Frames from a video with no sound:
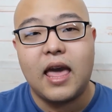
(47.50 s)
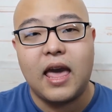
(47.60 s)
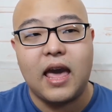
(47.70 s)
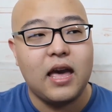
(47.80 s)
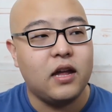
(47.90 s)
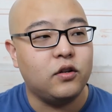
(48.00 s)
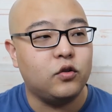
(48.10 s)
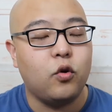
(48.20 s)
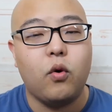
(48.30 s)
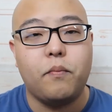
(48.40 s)
And
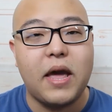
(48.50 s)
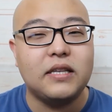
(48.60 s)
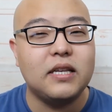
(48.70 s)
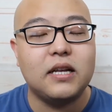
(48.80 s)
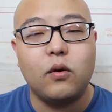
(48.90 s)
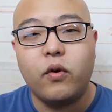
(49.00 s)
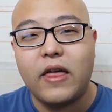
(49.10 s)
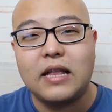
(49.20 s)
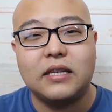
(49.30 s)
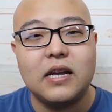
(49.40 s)
what
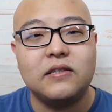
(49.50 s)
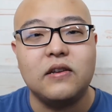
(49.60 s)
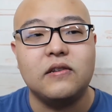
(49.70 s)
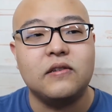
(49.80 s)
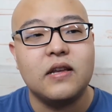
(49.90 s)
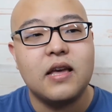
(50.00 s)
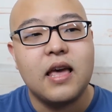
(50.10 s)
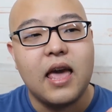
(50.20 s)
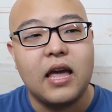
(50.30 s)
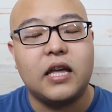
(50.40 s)
that does is
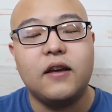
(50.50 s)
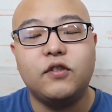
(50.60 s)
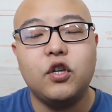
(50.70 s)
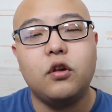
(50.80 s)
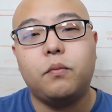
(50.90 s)
it gives you the